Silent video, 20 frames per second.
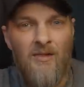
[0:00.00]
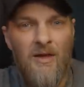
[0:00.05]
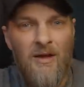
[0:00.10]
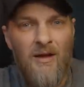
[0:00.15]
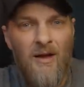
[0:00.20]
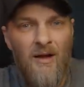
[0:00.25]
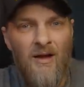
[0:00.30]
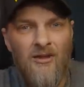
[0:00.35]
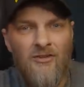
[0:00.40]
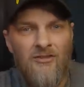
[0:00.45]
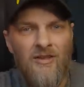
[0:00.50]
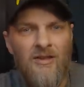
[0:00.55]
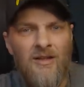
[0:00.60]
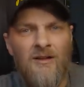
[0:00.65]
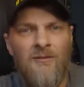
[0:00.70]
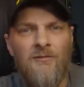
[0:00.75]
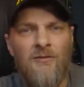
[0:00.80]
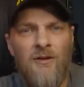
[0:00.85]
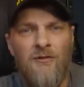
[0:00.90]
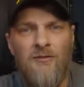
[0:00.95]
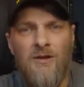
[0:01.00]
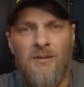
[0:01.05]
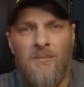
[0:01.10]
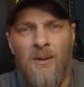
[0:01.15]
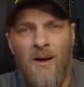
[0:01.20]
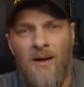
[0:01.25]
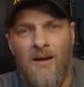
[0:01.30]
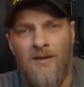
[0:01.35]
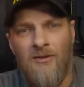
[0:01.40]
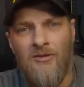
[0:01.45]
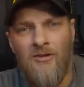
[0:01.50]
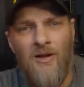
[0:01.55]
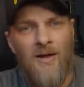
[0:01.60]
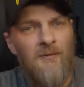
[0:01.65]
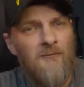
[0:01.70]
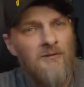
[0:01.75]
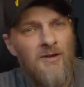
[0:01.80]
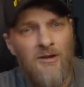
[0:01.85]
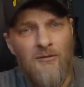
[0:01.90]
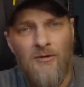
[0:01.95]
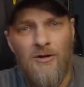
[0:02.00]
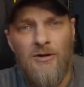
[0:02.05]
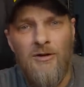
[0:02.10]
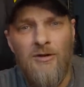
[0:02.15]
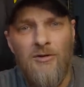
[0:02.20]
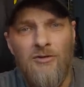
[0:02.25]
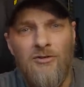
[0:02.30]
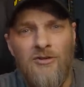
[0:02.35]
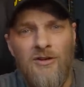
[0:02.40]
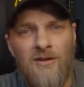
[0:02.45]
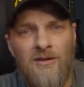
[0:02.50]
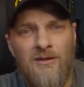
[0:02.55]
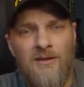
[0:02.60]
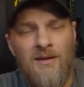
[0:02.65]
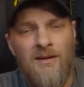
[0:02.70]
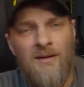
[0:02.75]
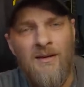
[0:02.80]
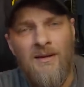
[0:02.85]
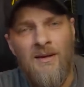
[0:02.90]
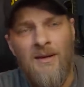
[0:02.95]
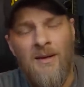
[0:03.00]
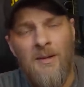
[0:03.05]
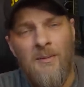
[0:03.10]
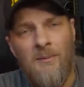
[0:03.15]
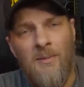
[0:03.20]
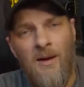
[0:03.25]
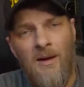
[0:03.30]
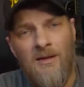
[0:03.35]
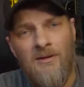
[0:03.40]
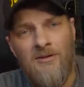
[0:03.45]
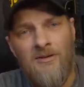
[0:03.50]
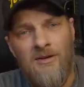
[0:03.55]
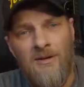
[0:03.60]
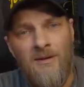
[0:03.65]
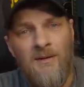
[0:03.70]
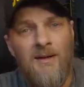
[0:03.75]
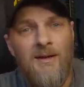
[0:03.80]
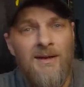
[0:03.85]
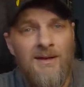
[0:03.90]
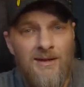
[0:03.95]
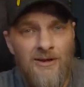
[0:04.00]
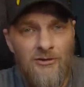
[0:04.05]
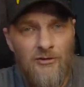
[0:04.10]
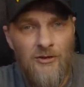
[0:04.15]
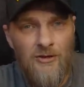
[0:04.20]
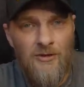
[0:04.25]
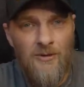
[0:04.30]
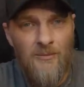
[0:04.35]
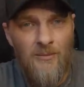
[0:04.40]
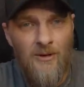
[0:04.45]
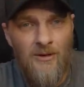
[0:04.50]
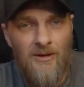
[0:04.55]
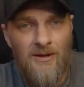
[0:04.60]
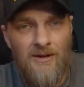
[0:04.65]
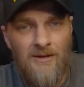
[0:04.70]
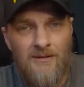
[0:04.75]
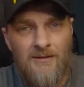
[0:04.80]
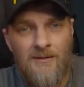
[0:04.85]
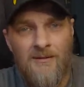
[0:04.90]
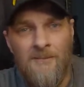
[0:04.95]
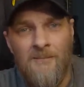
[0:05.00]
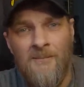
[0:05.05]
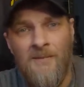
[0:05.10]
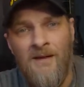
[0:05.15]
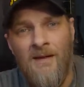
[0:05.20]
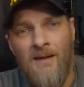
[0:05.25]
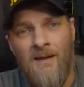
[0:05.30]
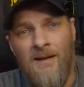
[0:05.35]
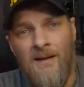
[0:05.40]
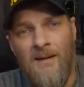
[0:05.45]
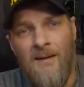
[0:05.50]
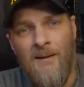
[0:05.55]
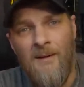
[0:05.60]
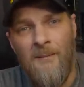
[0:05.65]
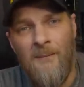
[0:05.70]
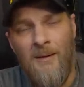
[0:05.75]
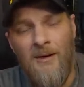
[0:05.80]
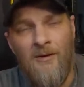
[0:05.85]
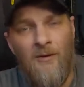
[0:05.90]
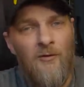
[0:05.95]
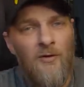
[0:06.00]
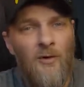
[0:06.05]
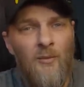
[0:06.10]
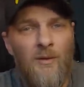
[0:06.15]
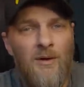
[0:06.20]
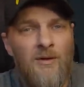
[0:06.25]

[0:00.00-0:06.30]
that cost, I think, 50 bucks. Never used it, but it is on the market. Um, I don't know